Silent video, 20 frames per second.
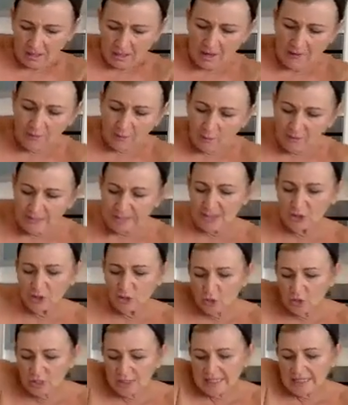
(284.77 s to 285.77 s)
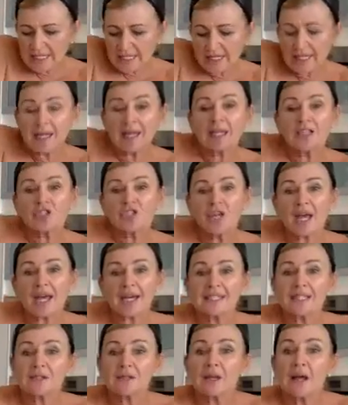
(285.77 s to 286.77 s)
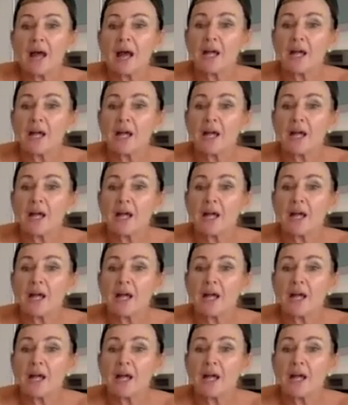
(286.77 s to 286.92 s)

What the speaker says: If it was too sticky, just